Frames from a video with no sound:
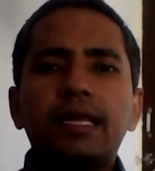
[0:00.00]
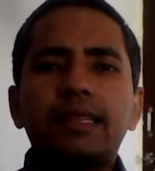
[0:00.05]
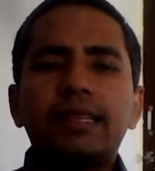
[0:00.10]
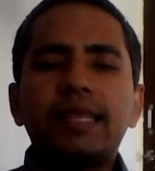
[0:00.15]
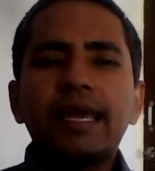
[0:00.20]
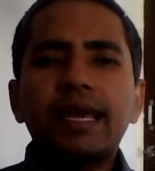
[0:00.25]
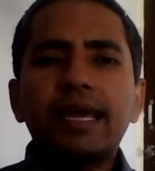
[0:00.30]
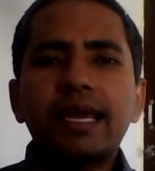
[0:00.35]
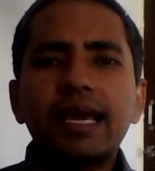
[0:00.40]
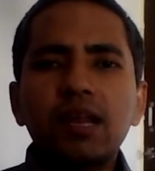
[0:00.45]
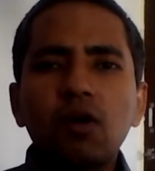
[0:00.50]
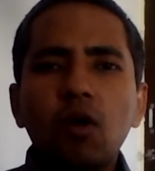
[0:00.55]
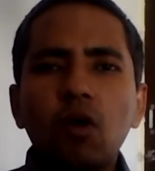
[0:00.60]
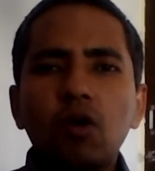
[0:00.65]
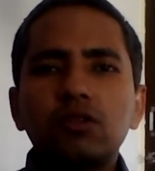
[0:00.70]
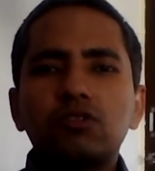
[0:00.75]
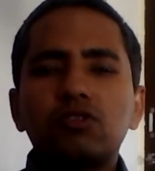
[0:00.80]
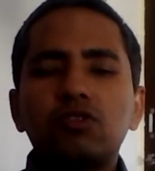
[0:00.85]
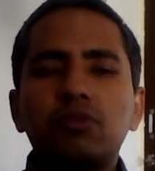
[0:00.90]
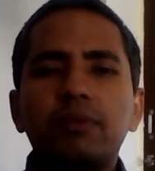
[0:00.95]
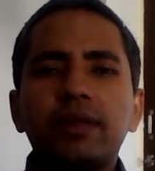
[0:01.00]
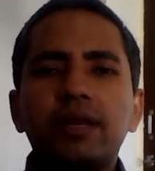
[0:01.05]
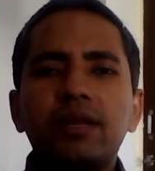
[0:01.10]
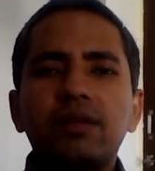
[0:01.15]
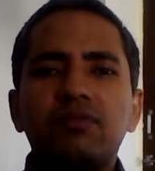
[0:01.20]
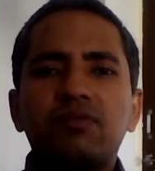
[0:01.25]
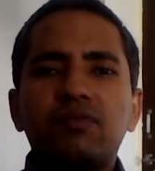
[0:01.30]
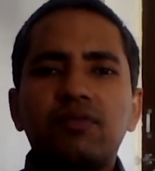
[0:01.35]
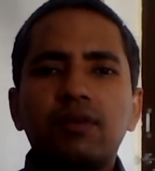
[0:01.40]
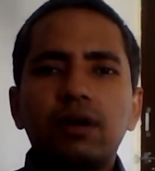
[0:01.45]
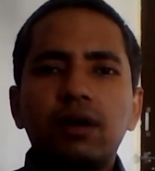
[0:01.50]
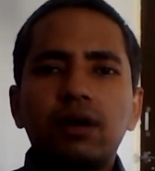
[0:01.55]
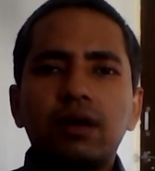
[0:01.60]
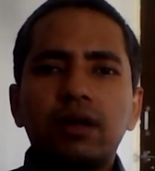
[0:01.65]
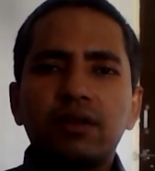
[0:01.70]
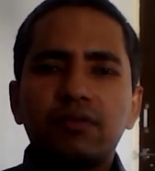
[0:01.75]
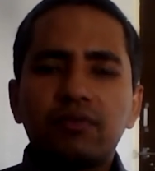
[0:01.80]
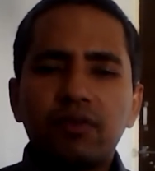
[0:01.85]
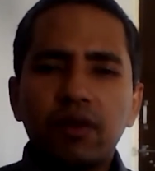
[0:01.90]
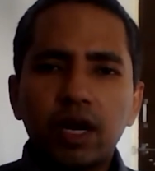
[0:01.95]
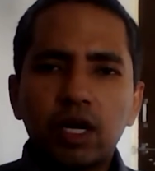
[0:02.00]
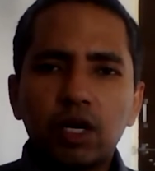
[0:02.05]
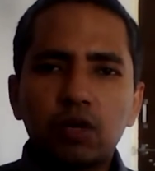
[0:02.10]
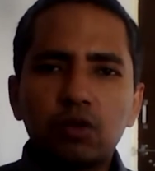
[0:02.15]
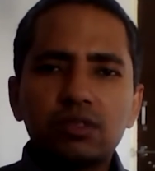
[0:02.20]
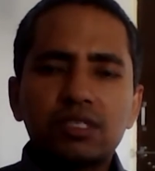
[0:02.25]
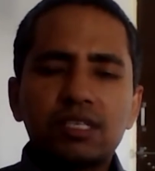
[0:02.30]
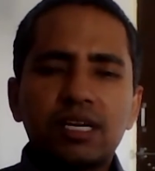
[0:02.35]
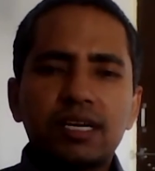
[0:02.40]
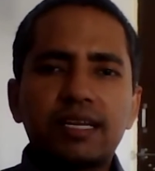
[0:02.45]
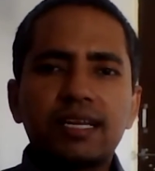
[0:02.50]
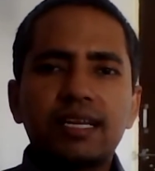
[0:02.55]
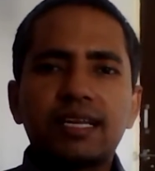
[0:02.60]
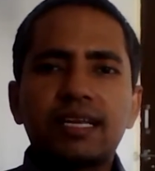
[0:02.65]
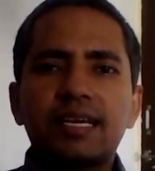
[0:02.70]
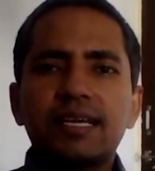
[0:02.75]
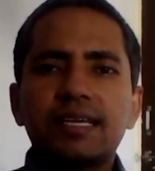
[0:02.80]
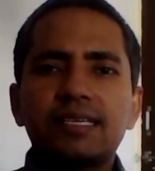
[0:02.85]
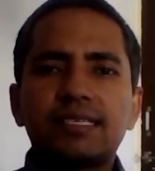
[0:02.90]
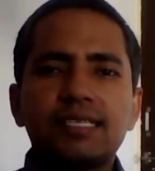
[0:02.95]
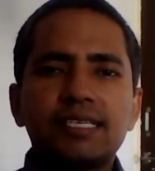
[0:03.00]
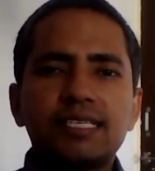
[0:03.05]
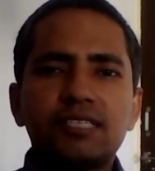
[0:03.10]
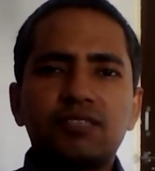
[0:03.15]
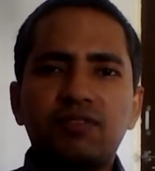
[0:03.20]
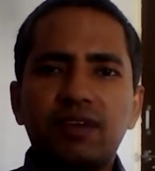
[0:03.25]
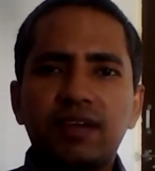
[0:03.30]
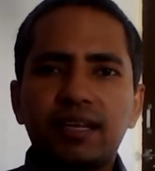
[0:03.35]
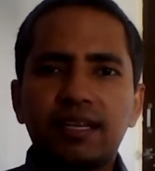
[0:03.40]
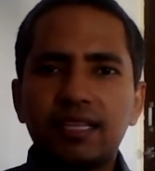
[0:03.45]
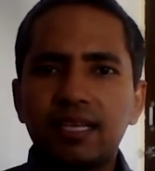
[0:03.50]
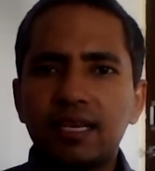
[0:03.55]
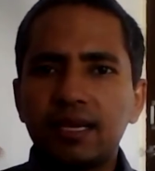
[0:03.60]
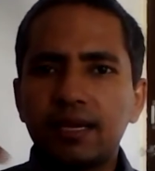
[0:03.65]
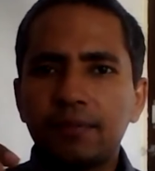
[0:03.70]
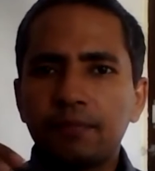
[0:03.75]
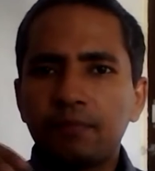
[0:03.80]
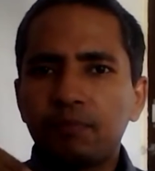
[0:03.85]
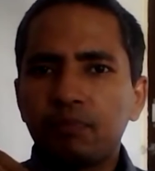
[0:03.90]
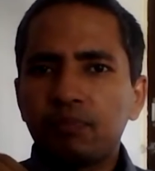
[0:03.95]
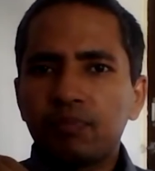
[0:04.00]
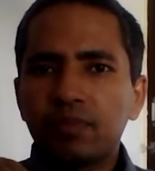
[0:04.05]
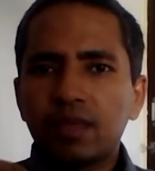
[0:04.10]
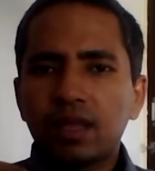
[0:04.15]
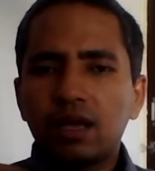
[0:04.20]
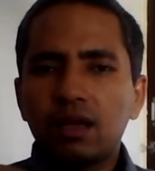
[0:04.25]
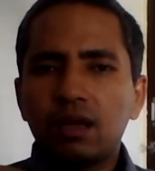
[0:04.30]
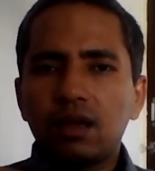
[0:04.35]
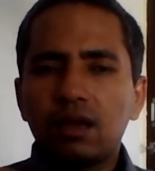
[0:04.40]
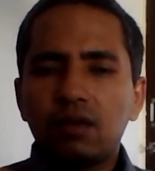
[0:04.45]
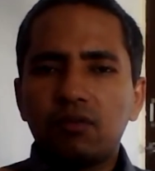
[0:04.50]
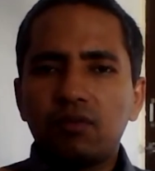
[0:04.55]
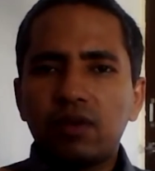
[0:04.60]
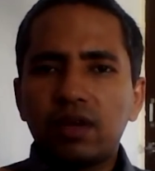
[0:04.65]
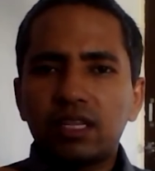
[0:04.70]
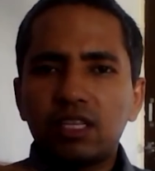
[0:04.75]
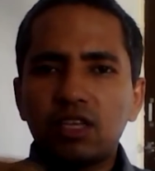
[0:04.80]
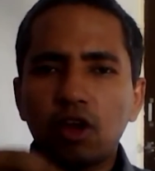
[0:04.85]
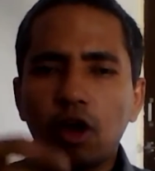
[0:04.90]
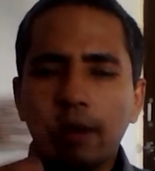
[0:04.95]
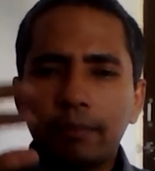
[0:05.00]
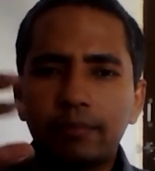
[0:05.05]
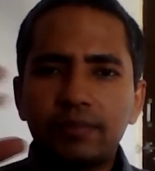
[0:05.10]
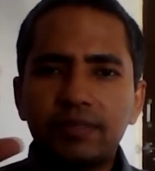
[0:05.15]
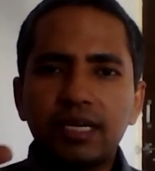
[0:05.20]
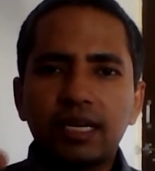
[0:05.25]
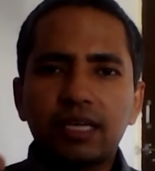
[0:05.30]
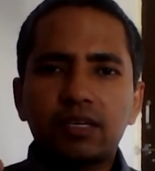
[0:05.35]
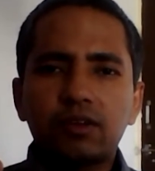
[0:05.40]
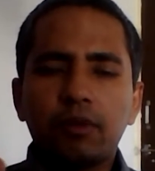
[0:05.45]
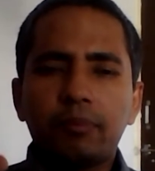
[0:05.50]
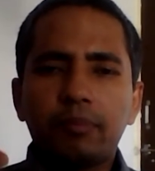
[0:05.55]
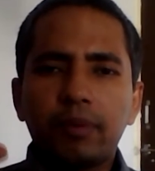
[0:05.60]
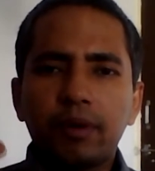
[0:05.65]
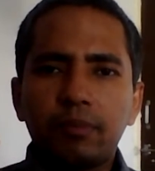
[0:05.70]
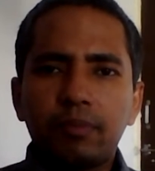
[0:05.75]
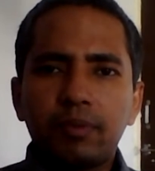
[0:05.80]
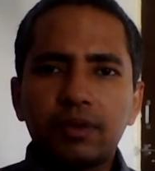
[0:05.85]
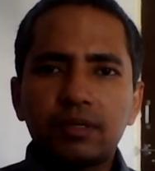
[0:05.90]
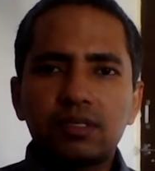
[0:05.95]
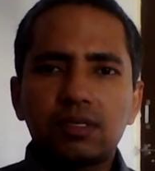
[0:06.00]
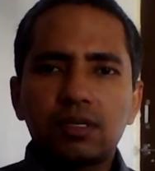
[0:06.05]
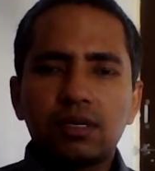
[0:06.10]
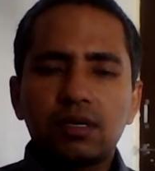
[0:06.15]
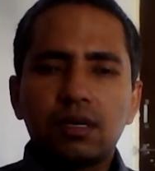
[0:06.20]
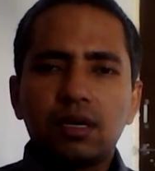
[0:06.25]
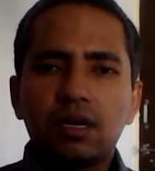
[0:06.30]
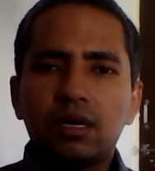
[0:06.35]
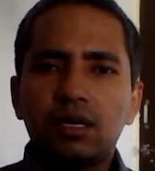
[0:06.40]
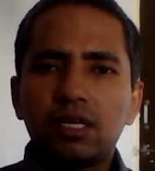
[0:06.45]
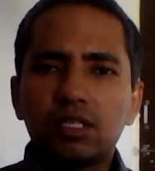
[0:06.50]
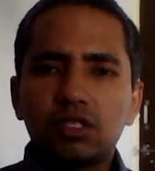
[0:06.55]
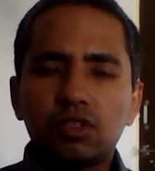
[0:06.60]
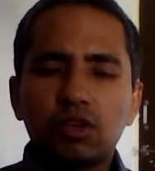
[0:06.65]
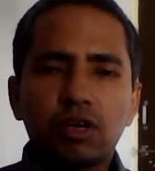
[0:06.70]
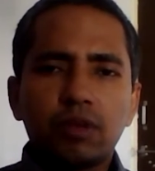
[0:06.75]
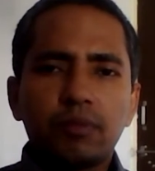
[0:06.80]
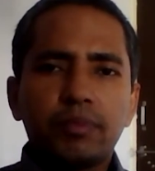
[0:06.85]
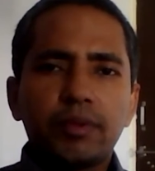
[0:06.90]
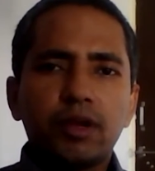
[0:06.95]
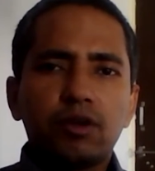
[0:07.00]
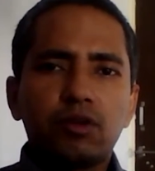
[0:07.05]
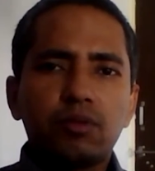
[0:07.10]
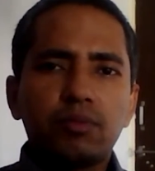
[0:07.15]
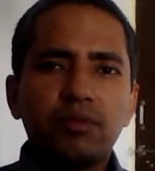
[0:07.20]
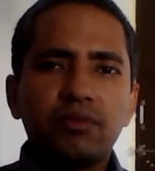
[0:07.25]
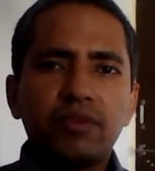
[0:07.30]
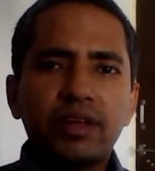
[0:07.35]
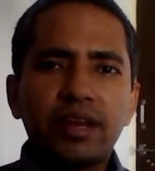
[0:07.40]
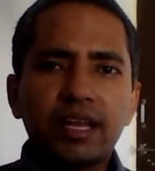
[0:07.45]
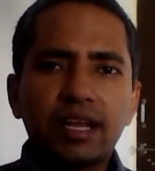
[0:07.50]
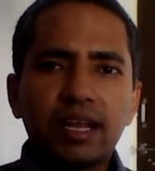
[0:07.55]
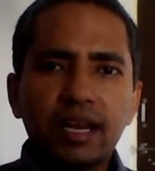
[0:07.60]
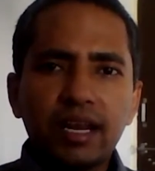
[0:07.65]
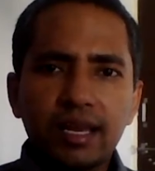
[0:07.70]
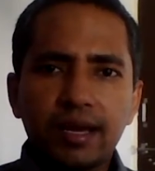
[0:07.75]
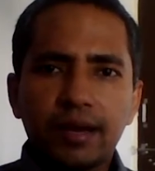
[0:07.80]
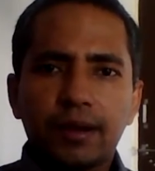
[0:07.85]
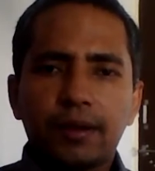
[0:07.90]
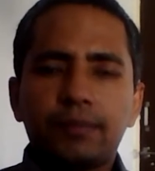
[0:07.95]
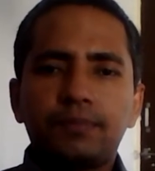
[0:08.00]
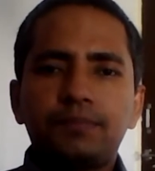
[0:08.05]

They can also be referred to in certain cases where the object or purpose does not appear to be very clear.